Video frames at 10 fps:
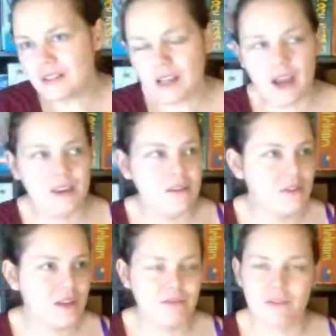I use it
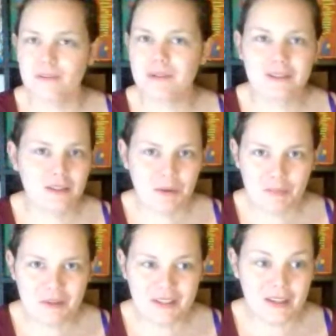for business
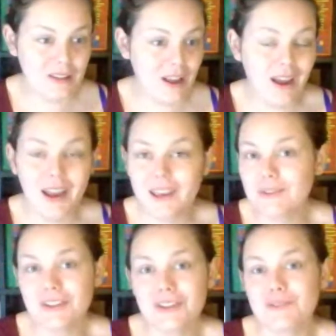purposes. I use it
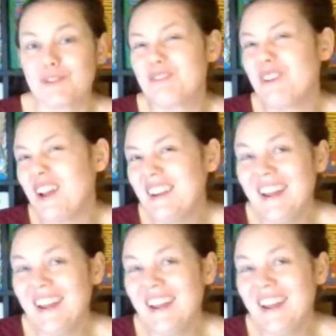just for fun.